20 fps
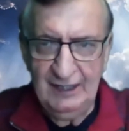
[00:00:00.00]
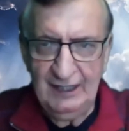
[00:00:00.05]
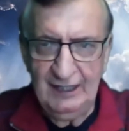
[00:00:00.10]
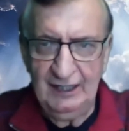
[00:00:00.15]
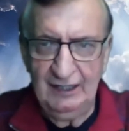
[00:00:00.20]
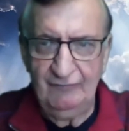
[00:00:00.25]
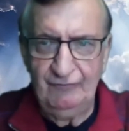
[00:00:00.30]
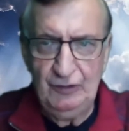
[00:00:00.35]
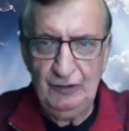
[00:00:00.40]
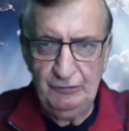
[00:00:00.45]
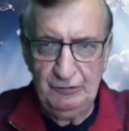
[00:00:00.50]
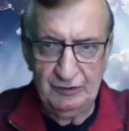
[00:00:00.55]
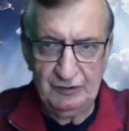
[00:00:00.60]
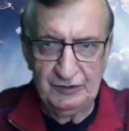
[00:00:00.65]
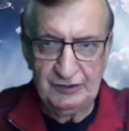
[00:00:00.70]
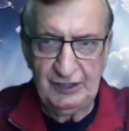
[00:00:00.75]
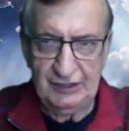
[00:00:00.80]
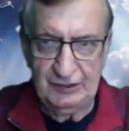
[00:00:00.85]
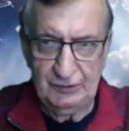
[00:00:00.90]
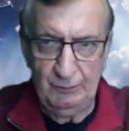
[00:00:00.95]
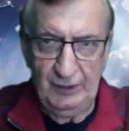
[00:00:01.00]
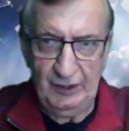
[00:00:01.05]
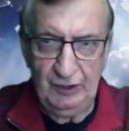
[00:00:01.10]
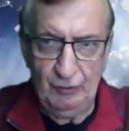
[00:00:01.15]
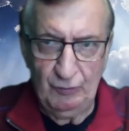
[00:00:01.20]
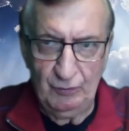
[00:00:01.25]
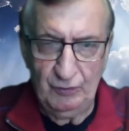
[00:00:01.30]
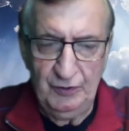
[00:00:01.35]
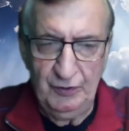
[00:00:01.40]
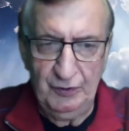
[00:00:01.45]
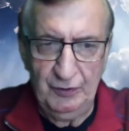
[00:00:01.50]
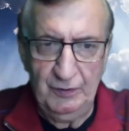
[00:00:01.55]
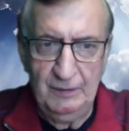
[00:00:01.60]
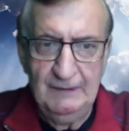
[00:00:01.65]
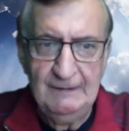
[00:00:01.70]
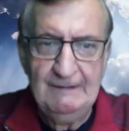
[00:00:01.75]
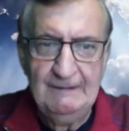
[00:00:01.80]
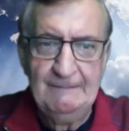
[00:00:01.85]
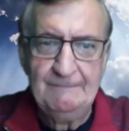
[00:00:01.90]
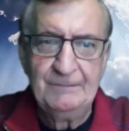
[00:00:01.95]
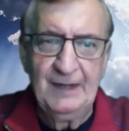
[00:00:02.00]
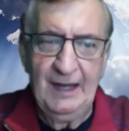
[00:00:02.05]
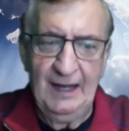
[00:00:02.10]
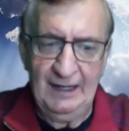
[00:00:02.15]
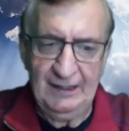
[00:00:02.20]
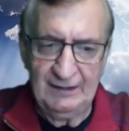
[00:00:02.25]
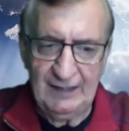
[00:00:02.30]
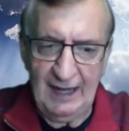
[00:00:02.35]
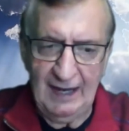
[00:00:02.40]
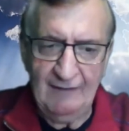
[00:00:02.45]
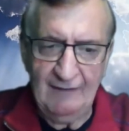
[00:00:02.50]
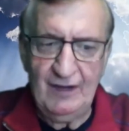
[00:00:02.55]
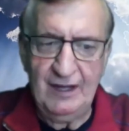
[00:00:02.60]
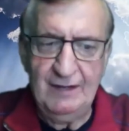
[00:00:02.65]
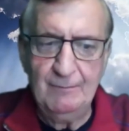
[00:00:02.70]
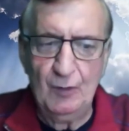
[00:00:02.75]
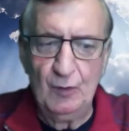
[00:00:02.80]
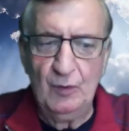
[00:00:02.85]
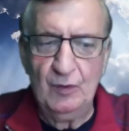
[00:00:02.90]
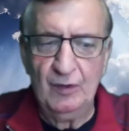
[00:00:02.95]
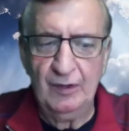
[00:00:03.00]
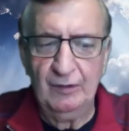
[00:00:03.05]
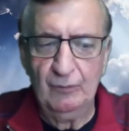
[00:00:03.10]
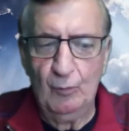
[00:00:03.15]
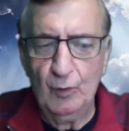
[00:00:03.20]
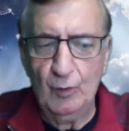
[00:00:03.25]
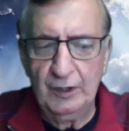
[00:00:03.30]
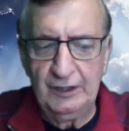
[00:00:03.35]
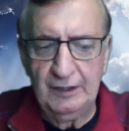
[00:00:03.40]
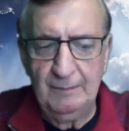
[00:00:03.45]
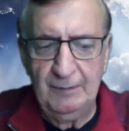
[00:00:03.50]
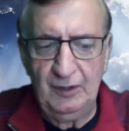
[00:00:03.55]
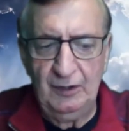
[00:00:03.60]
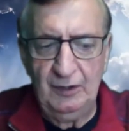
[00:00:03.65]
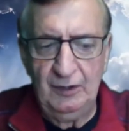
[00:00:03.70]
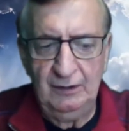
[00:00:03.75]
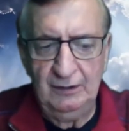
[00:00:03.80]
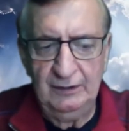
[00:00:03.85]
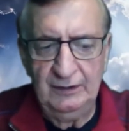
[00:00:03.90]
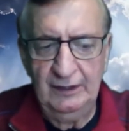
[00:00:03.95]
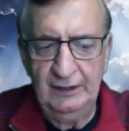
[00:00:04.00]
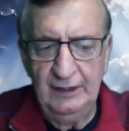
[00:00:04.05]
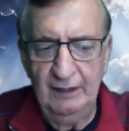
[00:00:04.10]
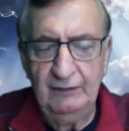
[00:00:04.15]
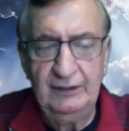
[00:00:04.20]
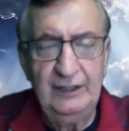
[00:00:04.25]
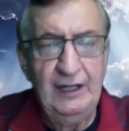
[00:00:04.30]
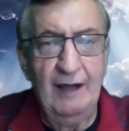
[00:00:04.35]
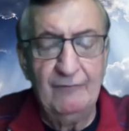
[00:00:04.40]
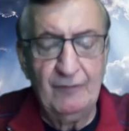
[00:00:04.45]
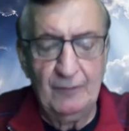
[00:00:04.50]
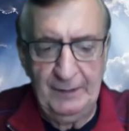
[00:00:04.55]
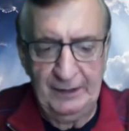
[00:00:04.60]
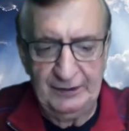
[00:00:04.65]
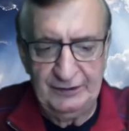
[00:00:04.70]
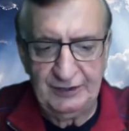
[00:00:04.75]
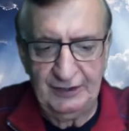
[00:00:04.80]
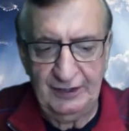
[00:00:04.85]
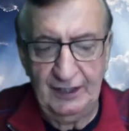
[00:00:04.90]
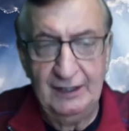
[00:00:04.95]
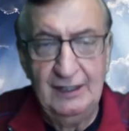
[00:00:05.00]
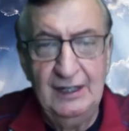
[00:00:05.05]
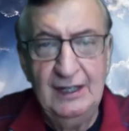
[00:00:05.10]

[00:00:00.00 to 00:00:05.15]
in a few years as we grew and have a more workable government